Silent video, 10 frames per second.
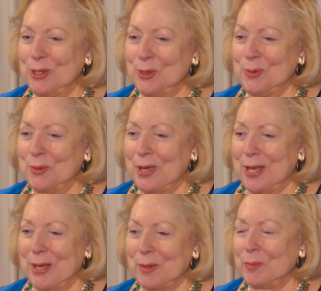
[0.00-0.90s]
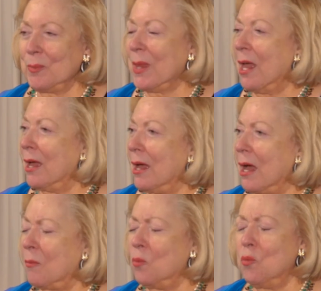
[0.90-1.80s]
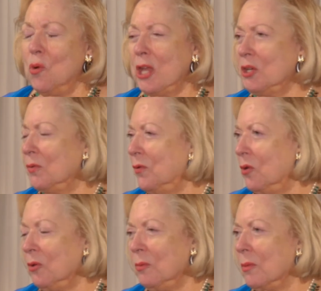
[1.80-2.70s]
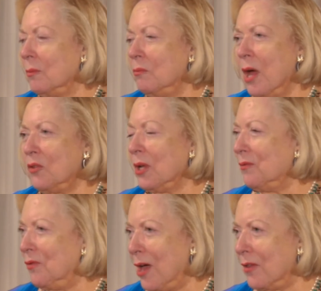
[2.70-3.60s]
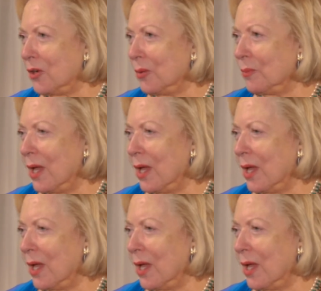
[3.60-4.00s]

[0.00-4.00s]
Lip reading: to a wonderful mother and father.